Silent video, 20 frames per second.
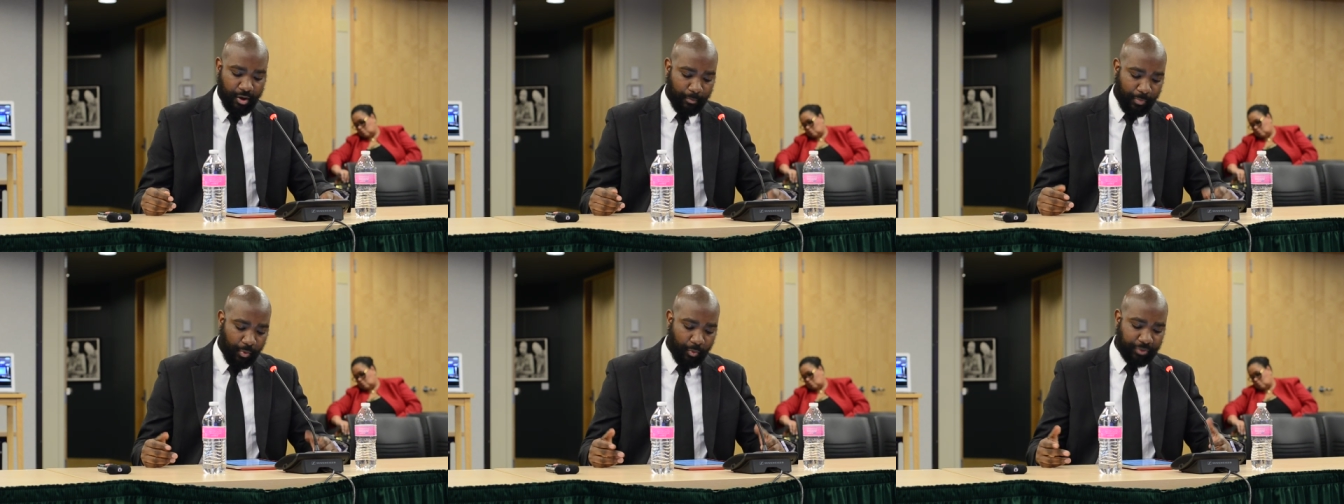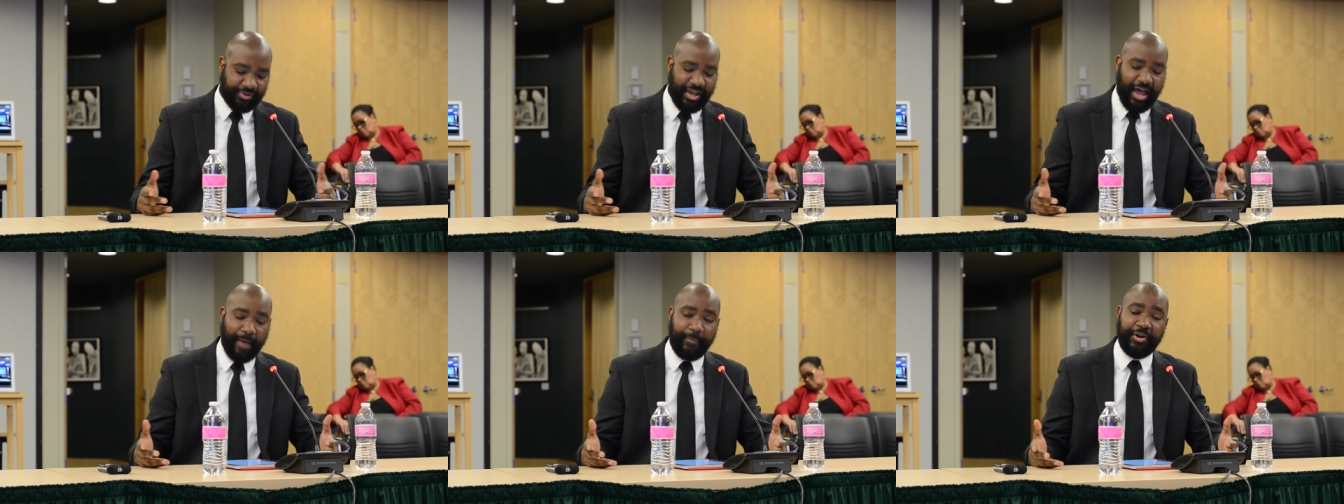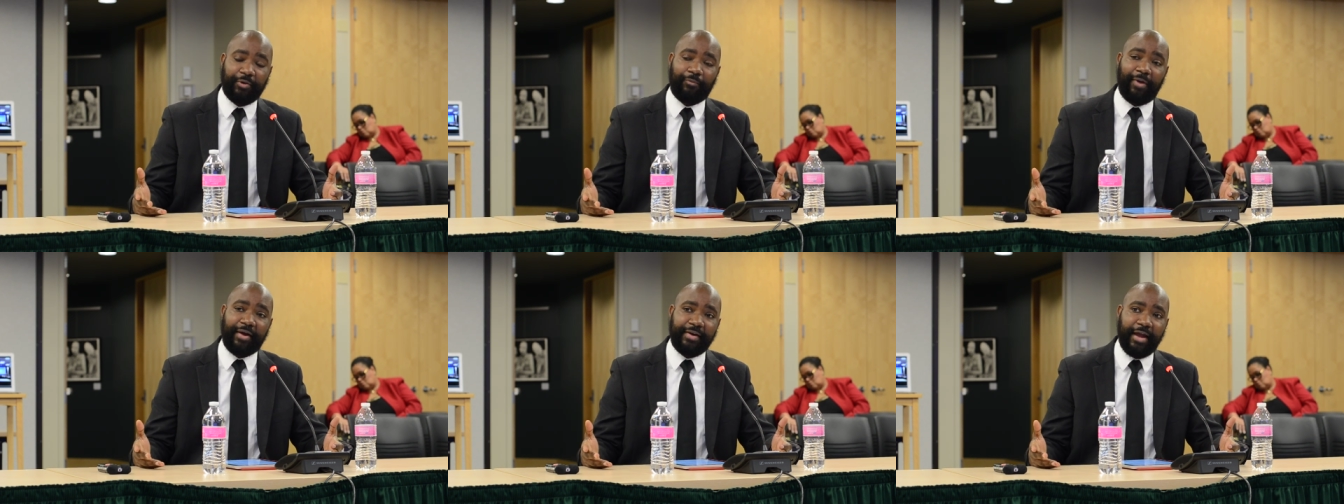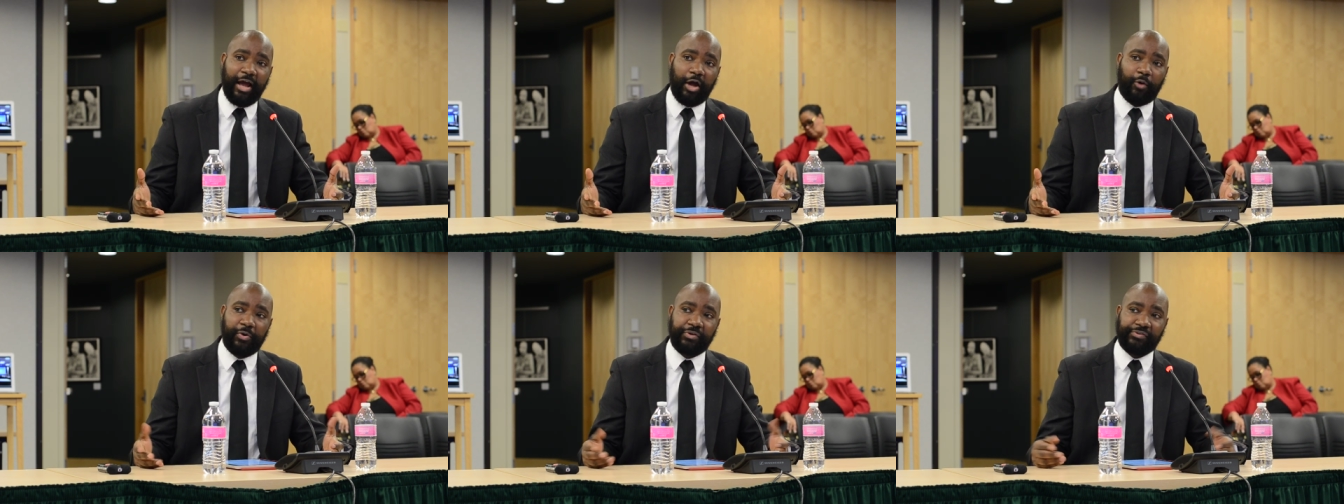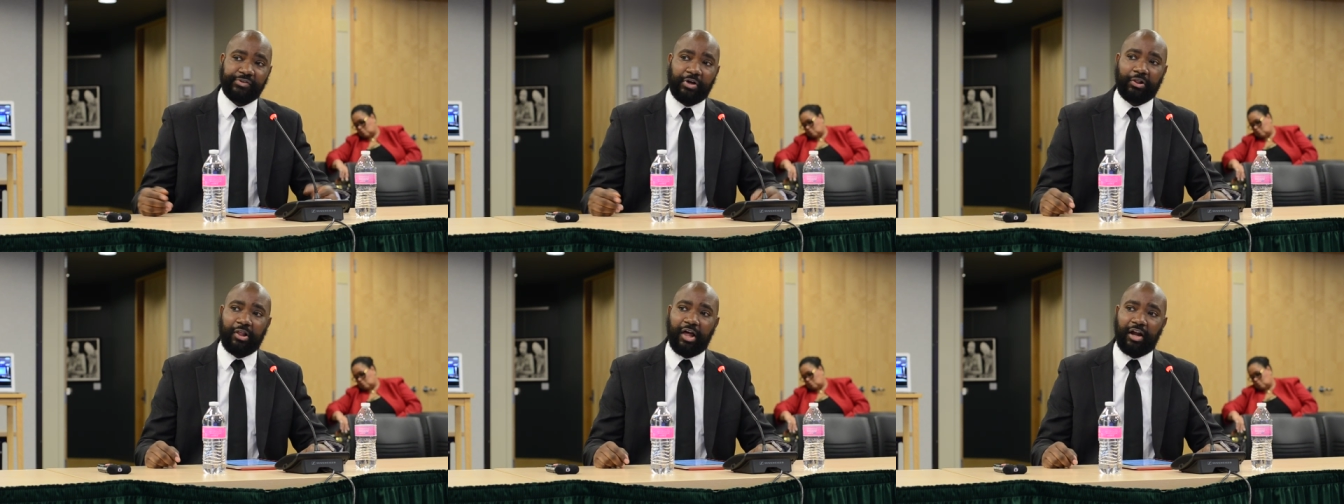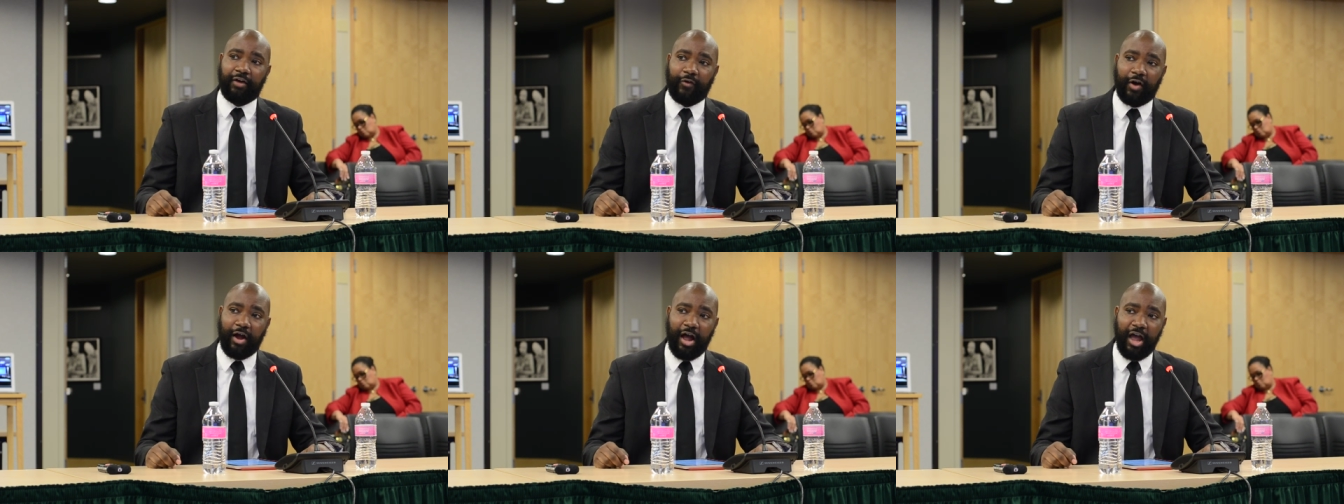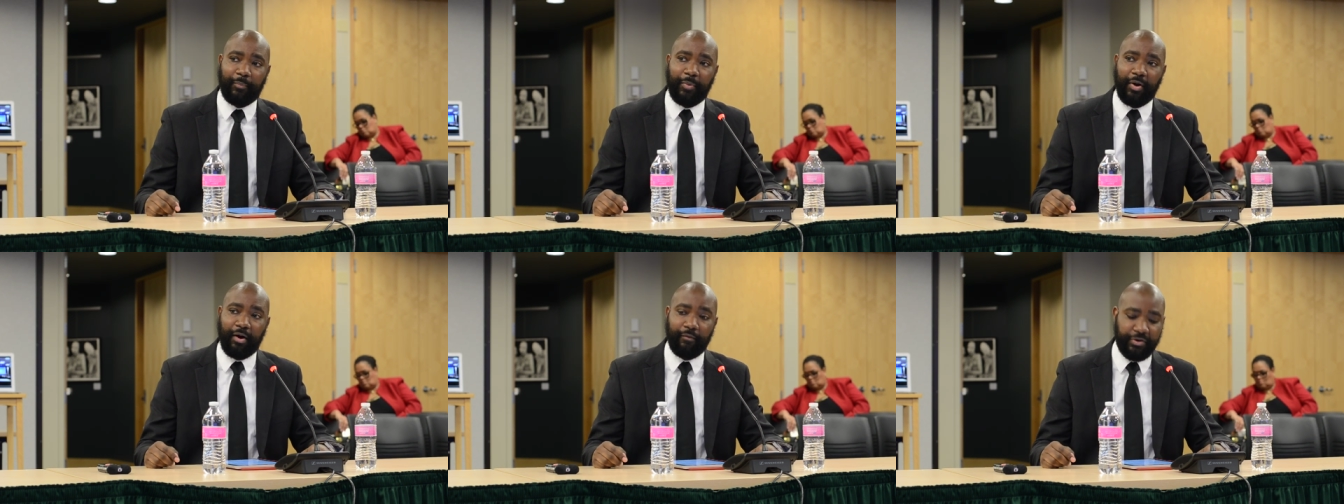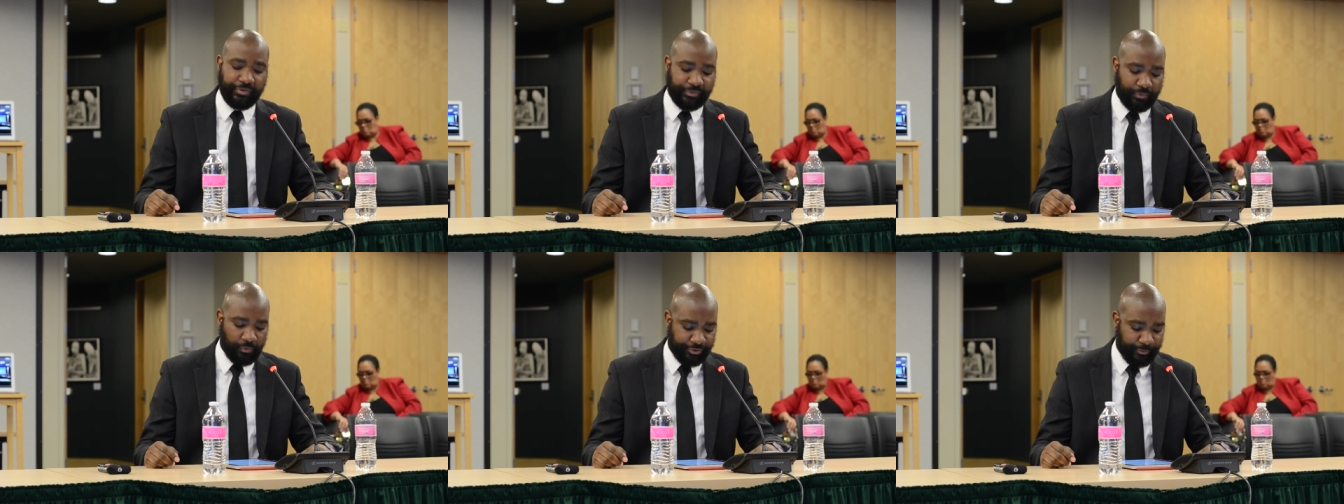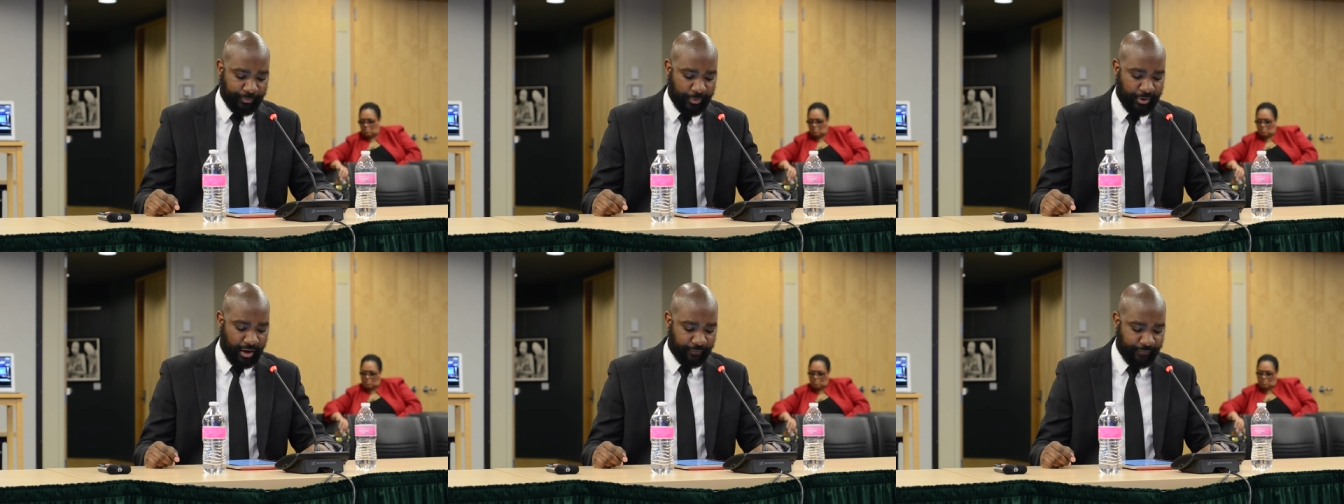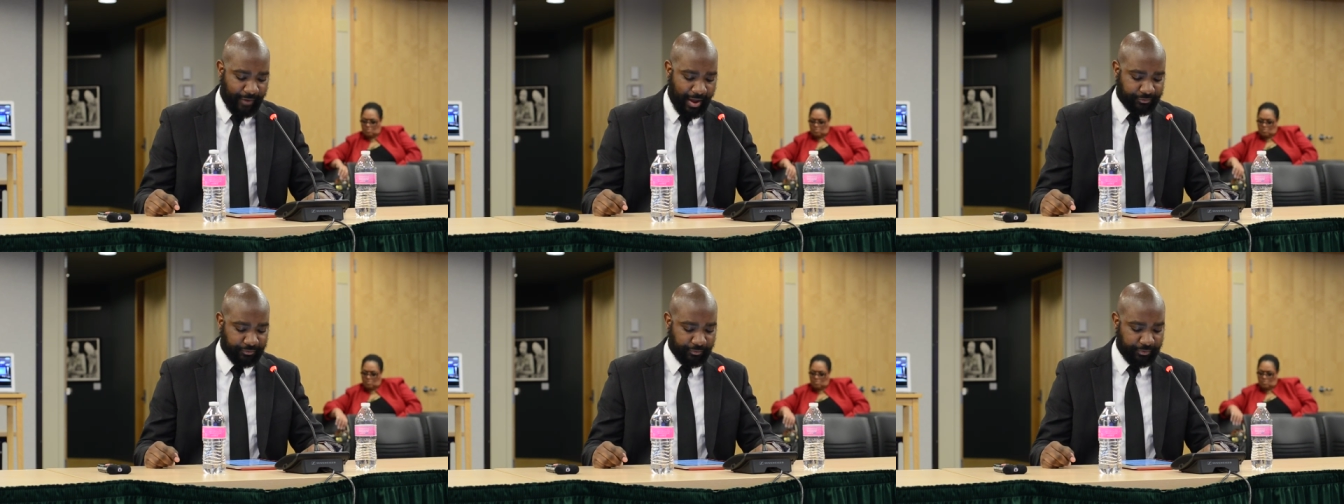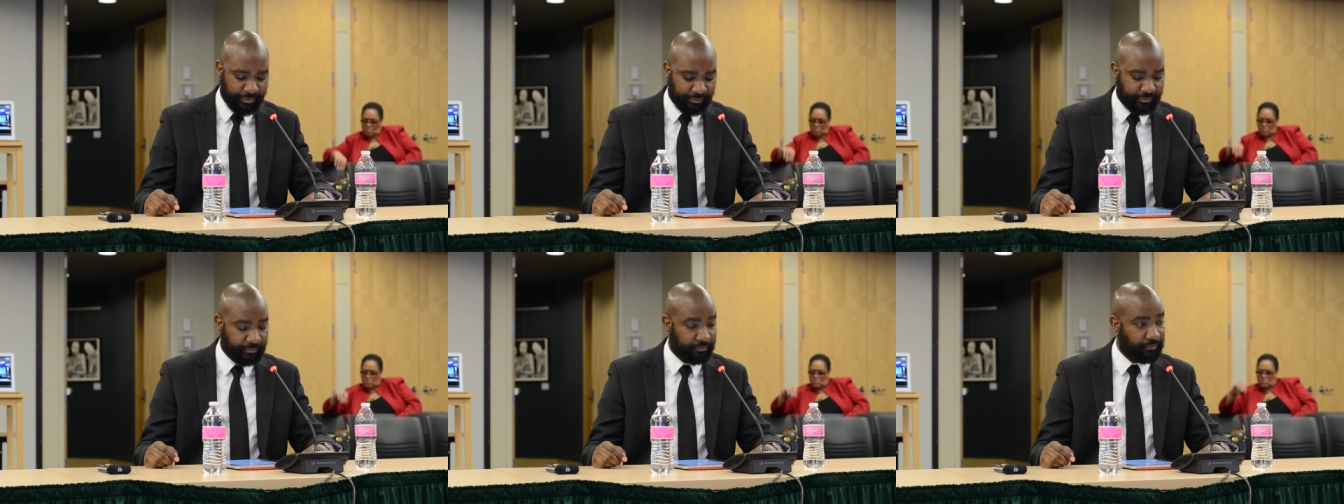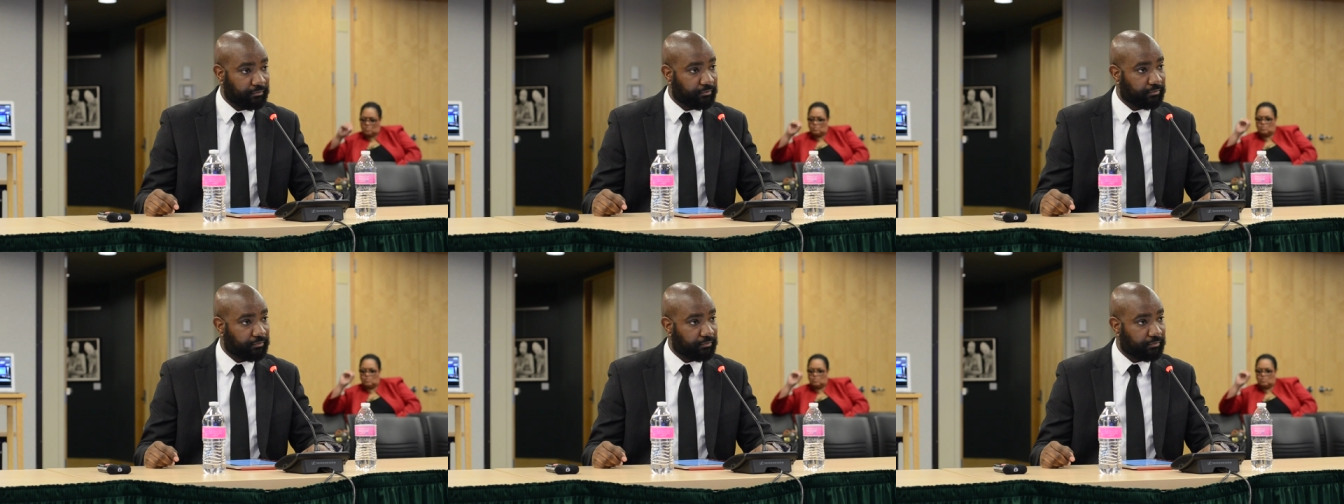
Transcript: But what's happening right now is a lot of our high poverty schools are burnout factories.